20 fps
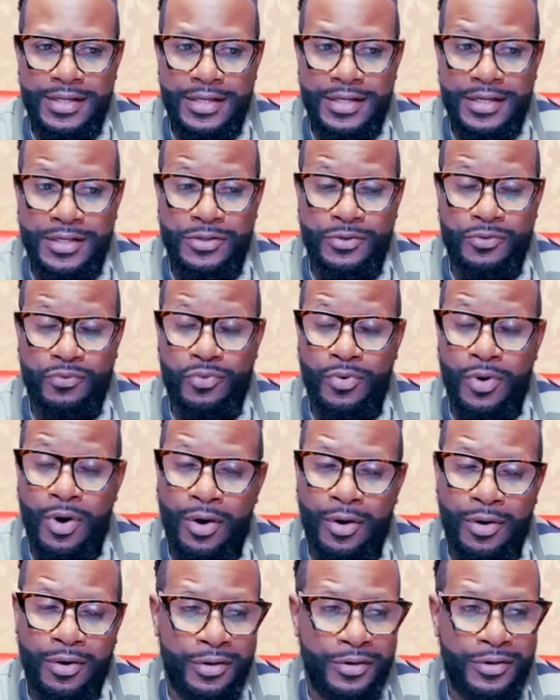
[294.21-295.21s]
is
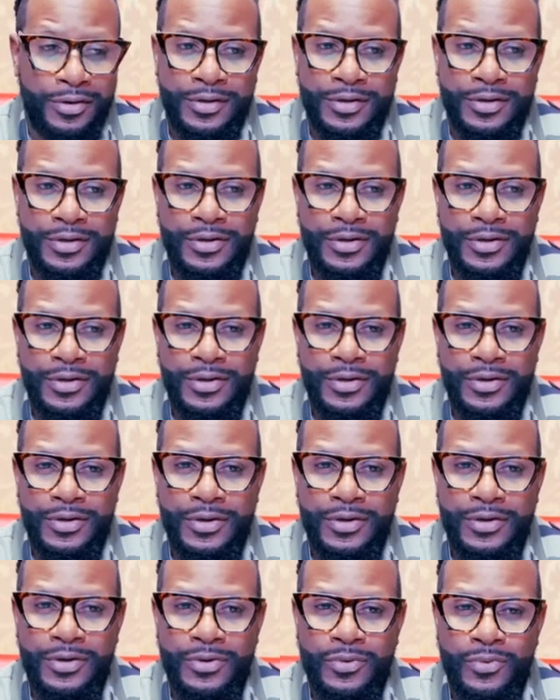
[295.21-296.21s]
wrong
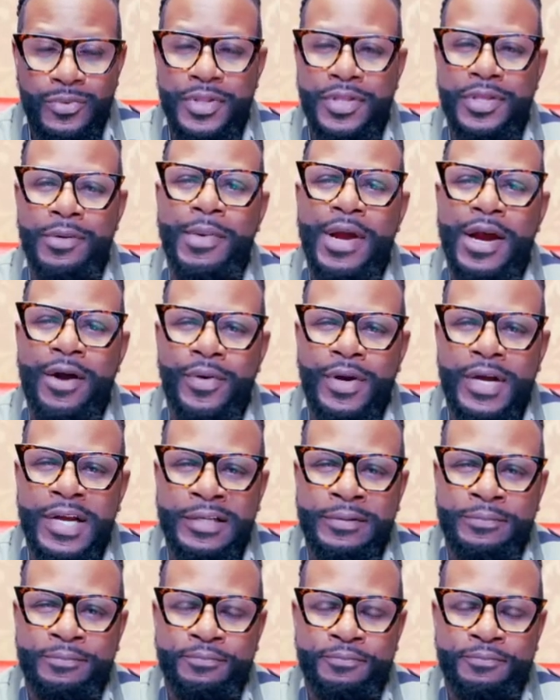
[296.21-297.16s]
with America.